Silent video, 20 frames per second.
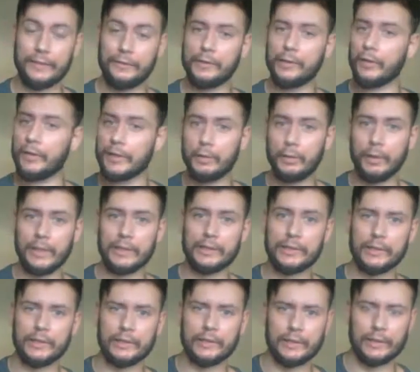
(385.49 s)
If you've got any
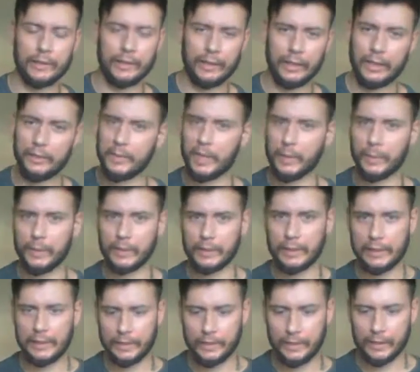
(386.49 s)
questions, hit me up in
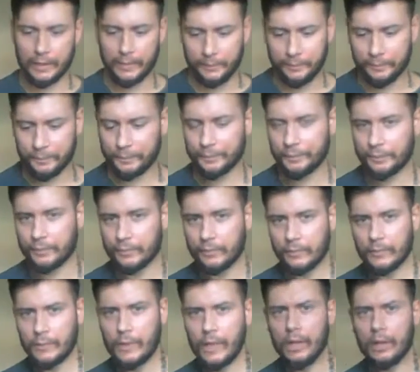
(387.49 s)
the
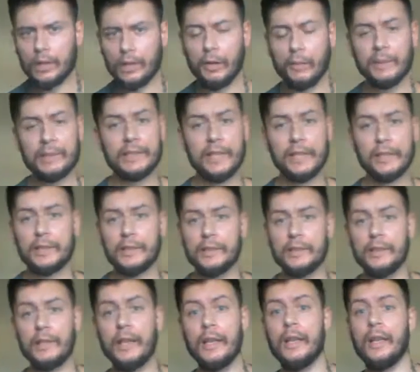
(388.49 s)
comment
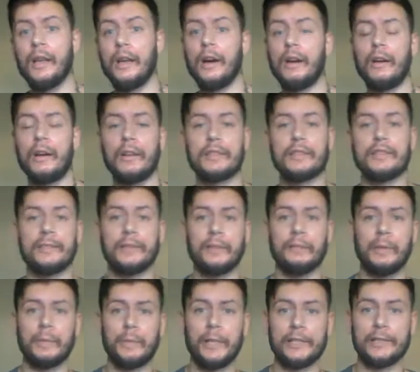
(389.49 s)
section. I'll answer and give
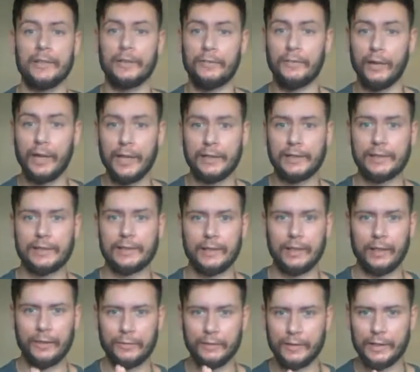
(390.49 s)
my best advice.
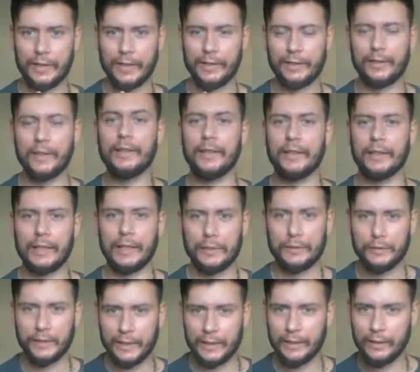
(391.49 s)
Other than that, keep
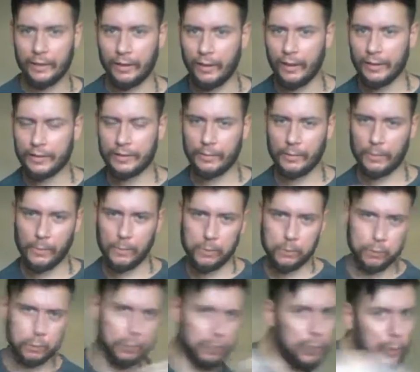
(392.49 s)
training hard,
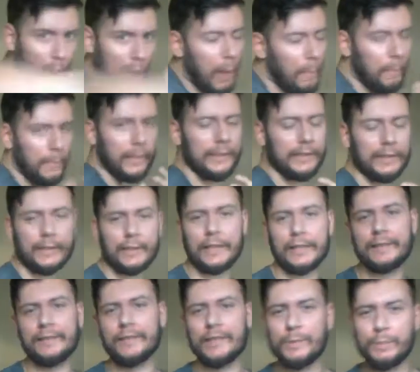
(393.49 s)

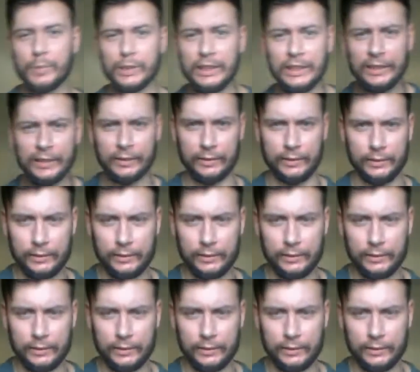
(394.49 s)
get some speed.